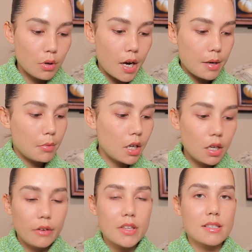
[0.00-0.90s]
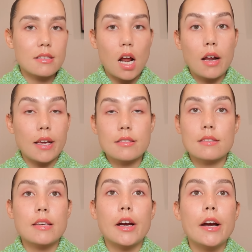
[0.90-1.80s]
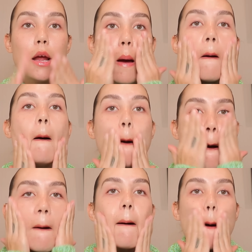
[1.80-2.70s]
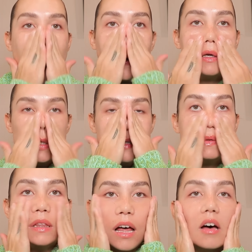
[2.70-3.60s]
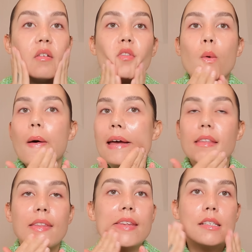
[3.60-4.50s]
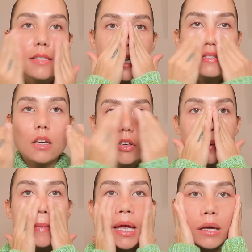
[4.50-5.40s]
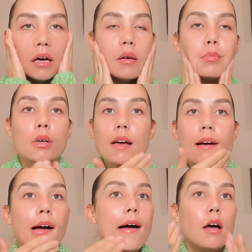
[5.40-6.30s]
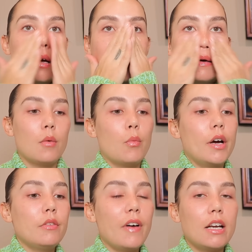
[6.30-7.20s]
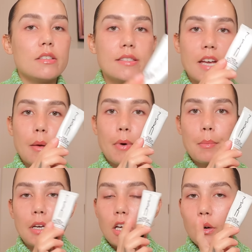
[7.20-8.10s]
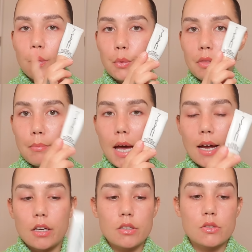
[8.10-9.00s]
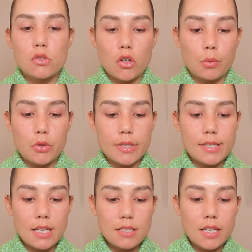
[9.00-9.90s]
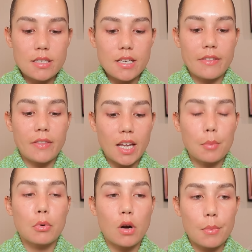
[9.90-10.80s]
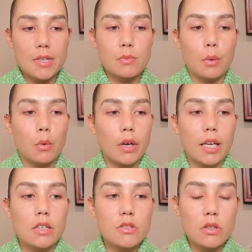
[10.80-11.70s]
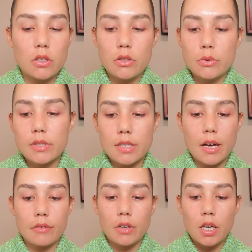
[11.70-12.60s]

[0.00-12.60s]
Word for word: Primer. This is not necessary. I just love the way that this sits under makeup. And one final step, I'm gonna go in with M A C Strobe Dewy Skin Tint, and then I promise we will get into the new stuff.